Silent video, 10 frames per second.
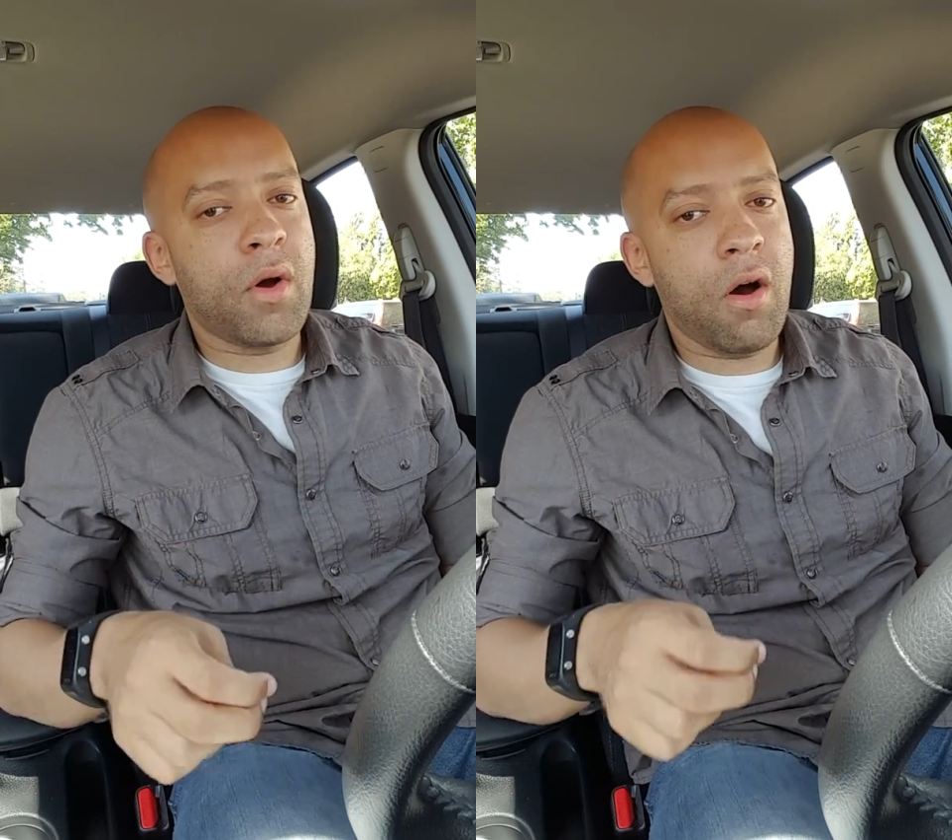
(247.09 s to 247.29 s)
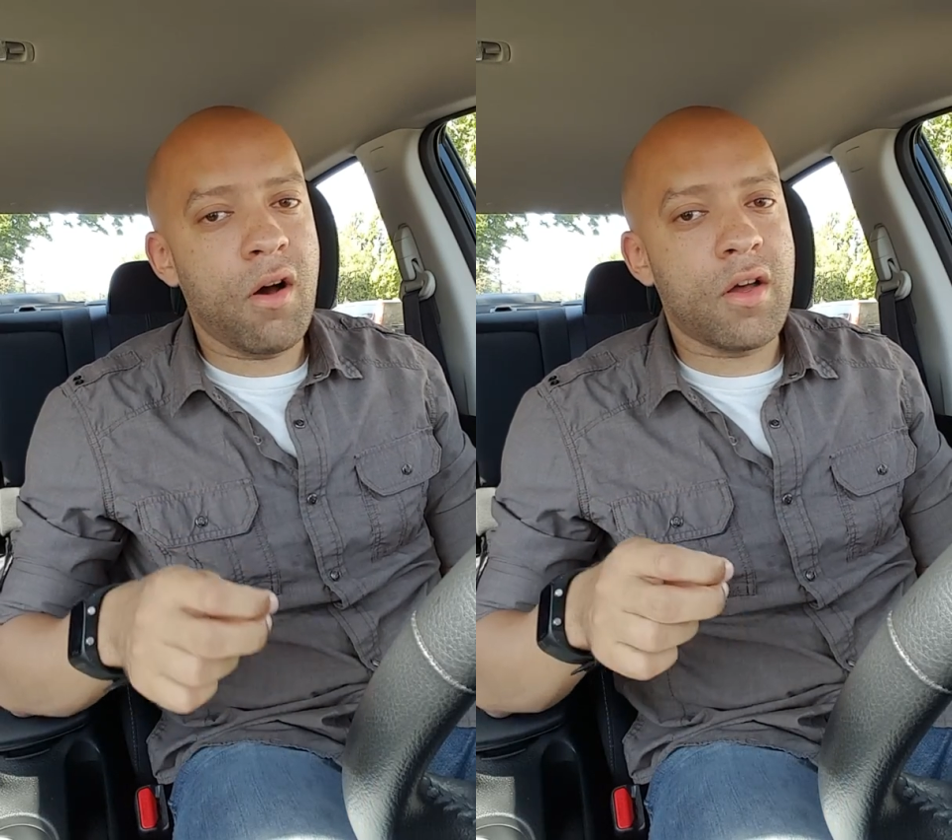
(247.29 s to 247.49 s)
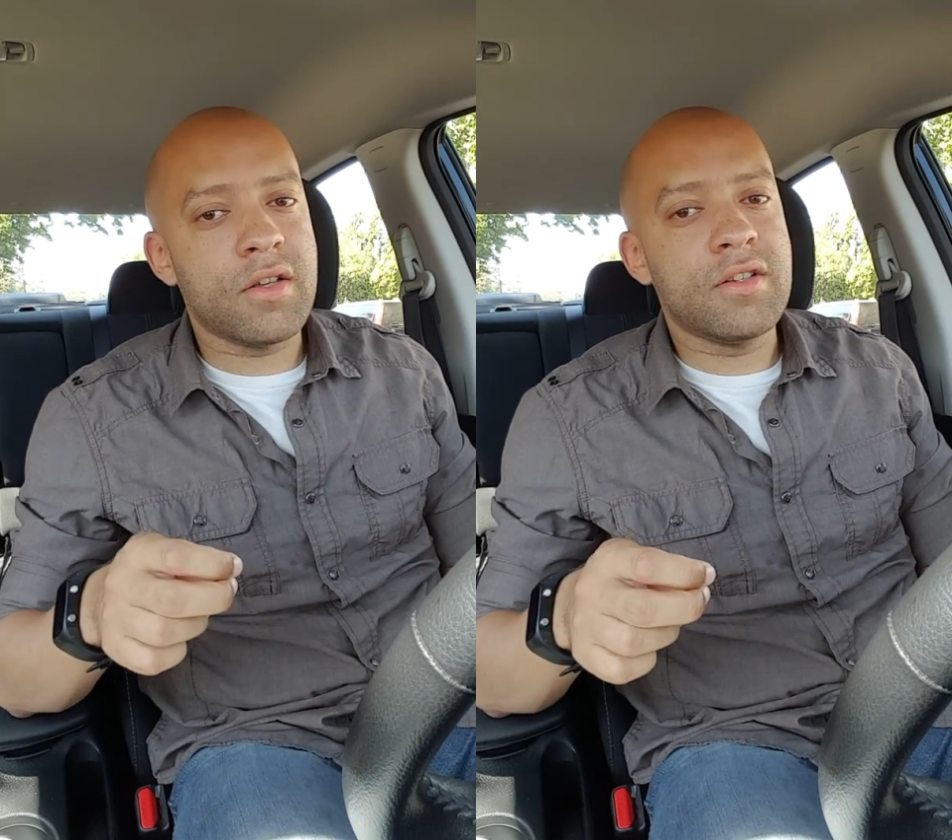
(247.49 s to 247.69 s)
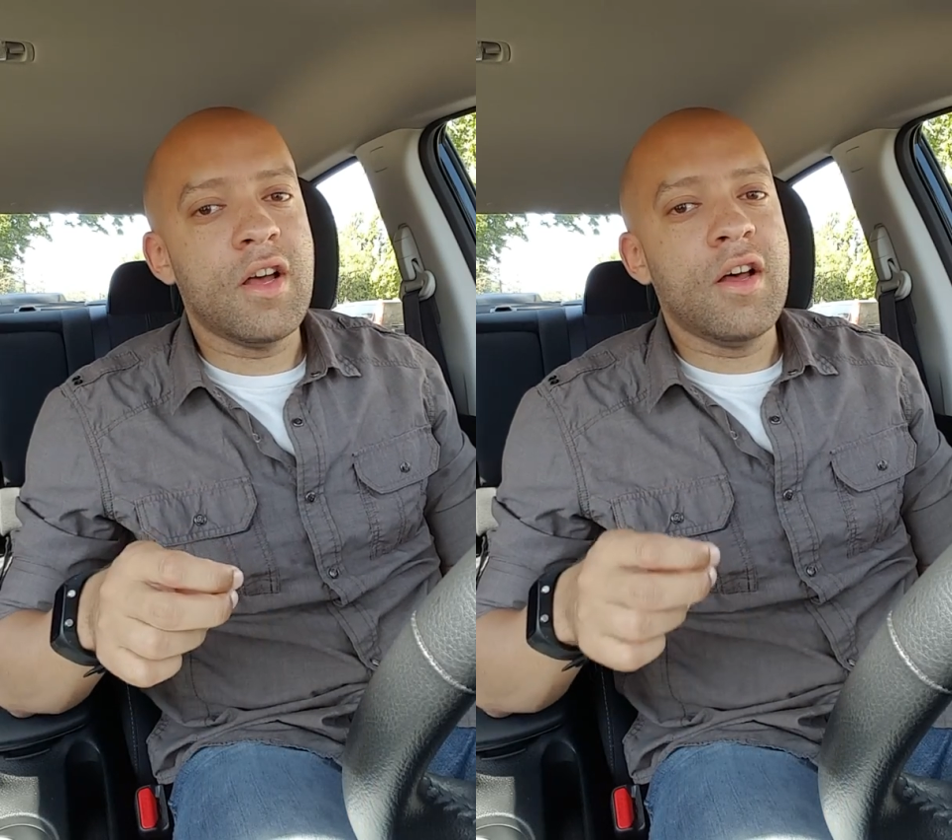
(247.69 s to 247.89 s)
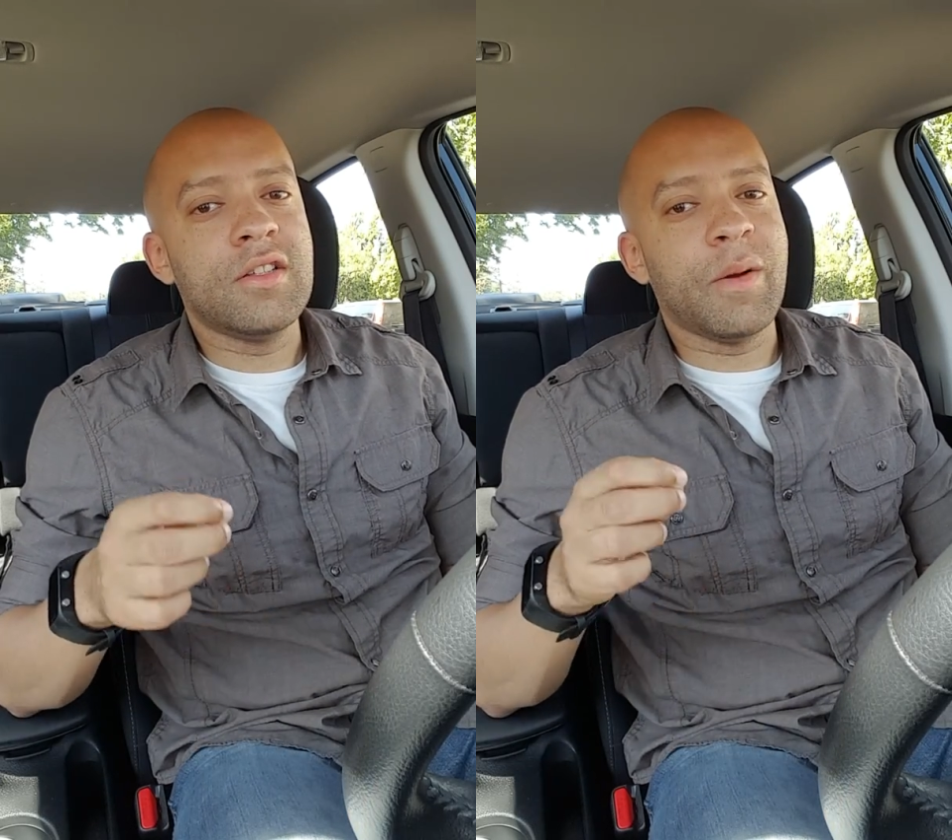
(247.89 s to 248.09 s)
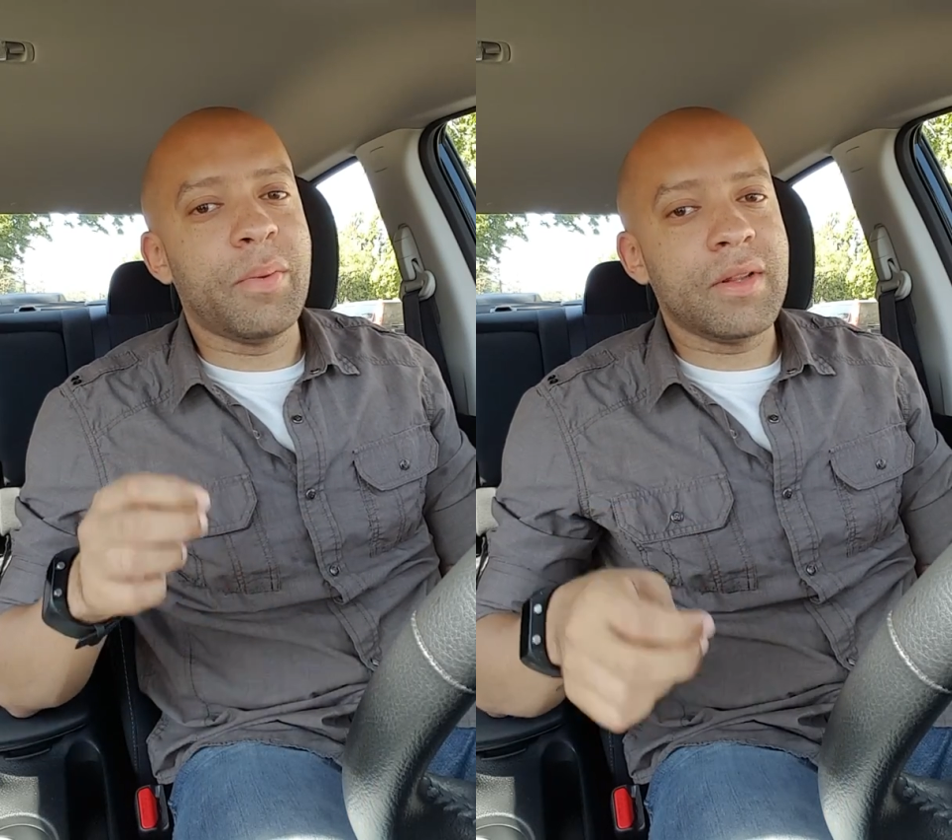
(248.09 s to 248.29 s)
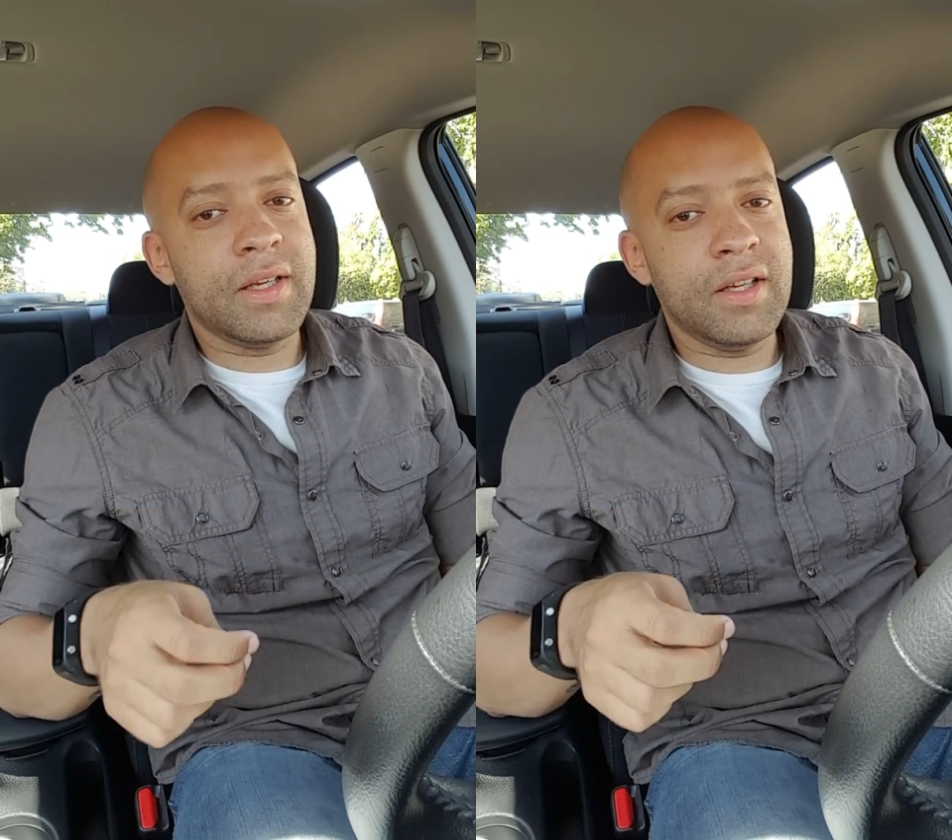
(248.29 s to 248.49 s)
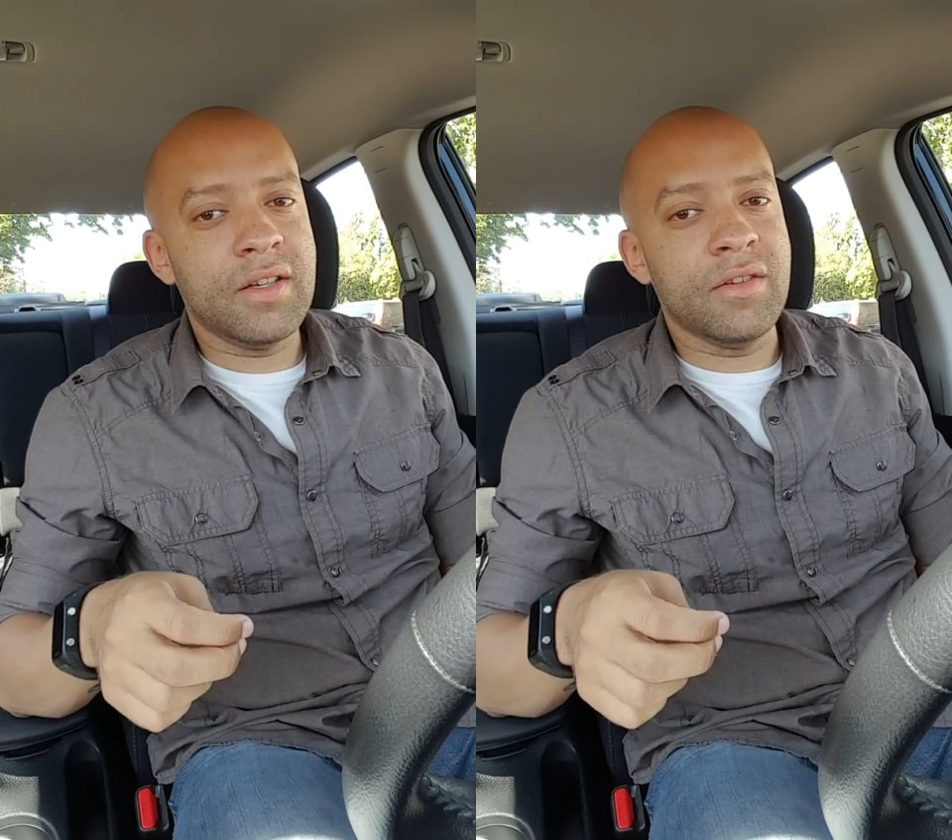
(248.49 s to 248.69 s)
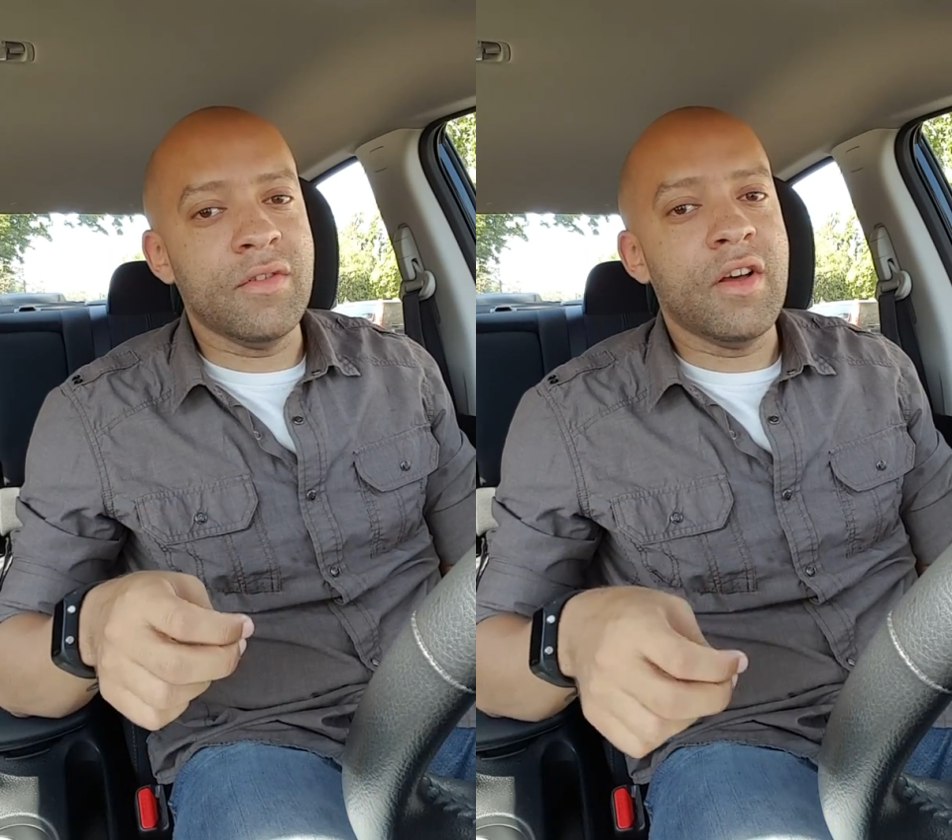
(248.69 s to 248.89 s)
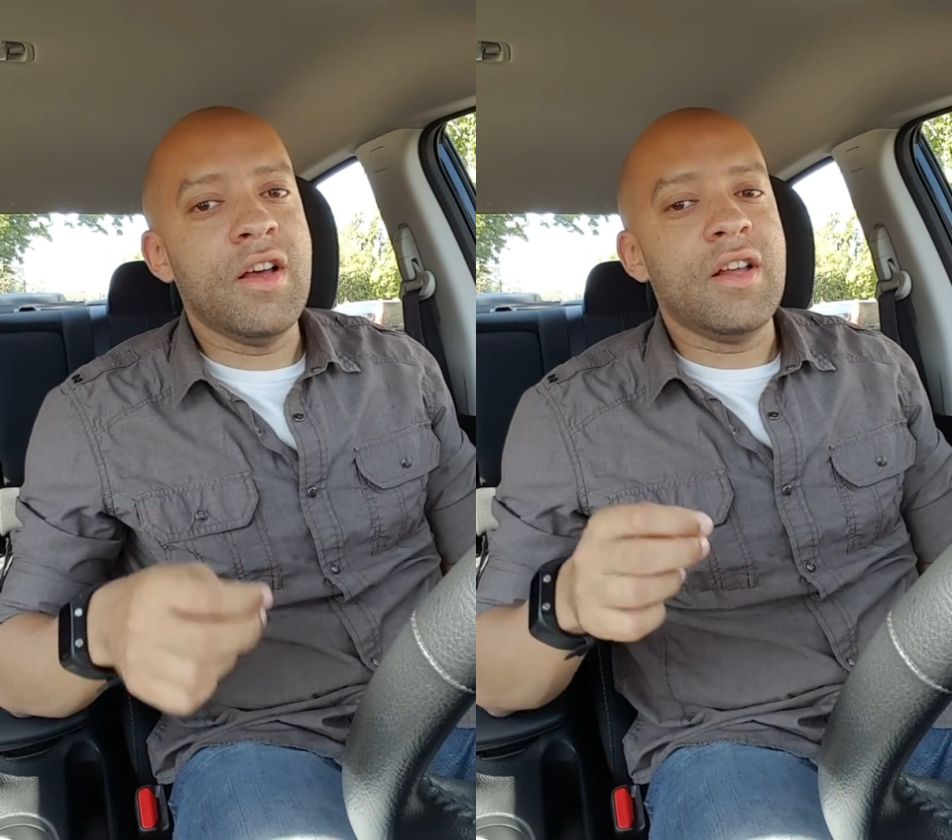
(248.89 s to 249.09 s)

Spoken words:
cause to believe